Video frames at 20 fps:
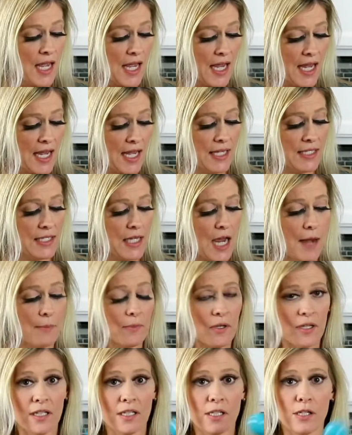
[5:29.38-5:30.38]
And
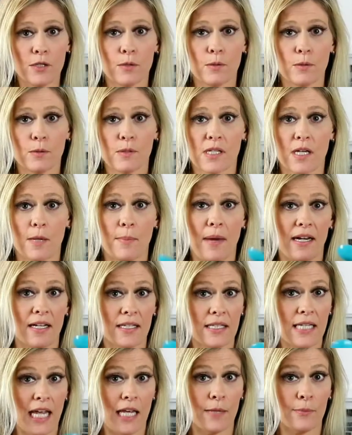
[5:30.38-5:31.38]
I'm gonna use about a
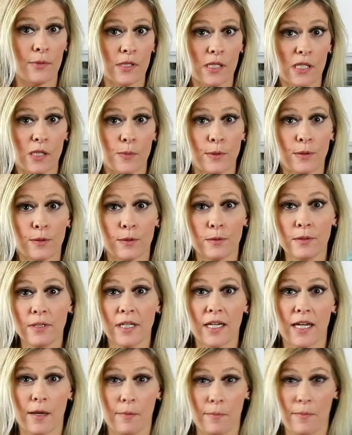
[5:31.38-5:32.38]
tablespoon
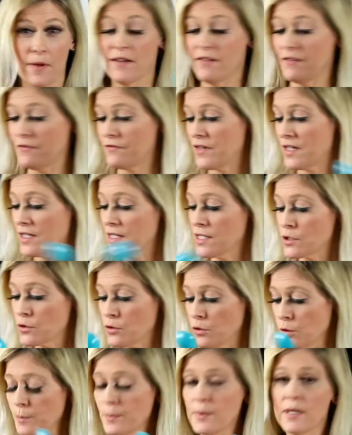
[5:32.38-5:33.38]
of a
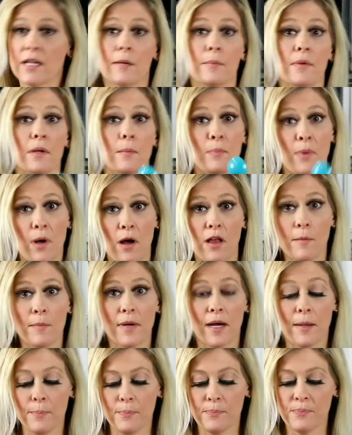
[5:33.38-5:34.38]
scoop, and I'm gonna ball them
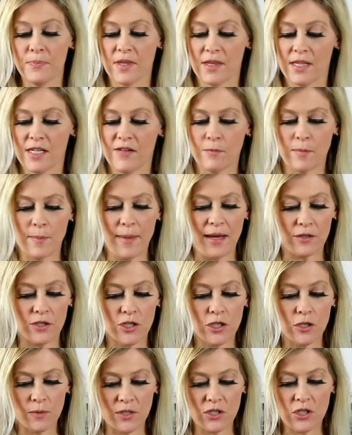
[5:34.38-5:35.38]
up, leave them about
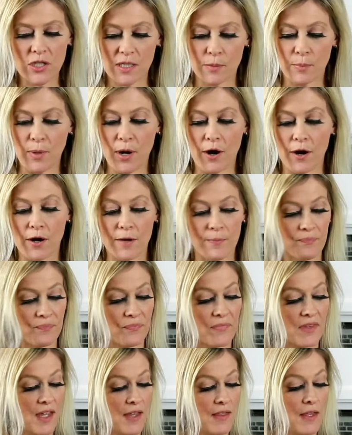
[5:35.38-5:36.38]
2 inches
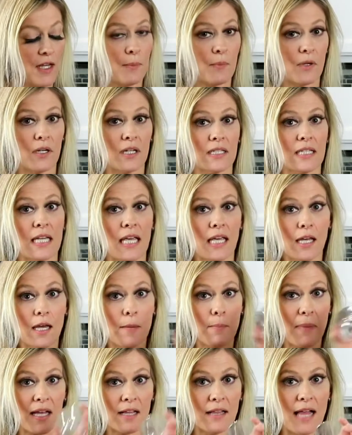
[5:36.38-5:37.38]
apart, and then I'm gonna take
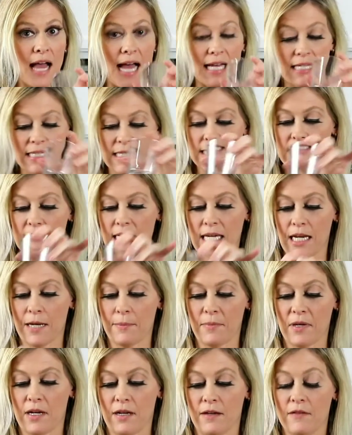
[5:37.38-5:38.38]
my glass and
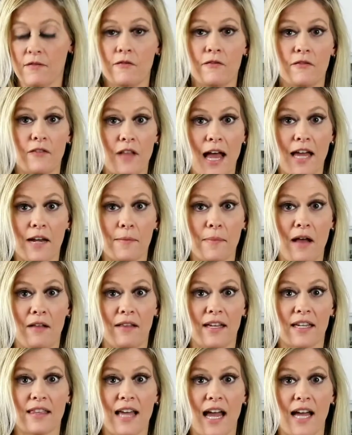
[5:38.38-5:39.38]
I'm gonna flatten them out
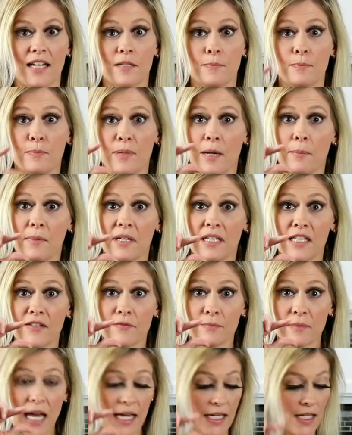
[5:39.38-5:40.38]
like that. But I'm gonna leave
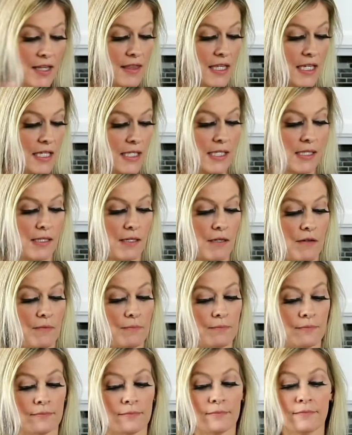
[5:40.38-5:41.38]
them kind of thick still.
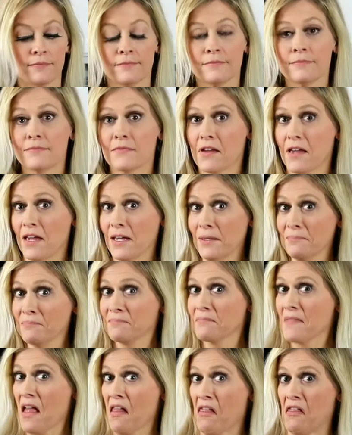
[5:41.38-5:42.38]
Okay,
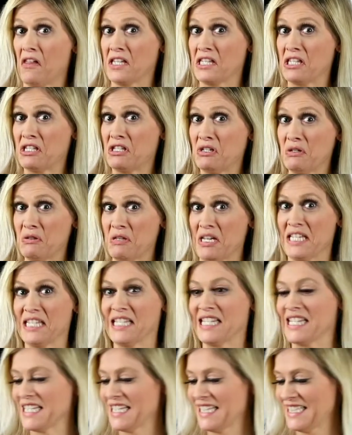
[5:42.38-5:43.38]
well, let's do
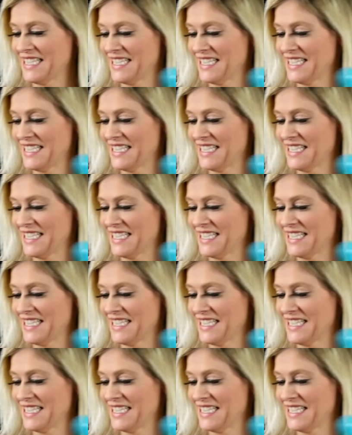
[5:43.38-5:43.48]
this.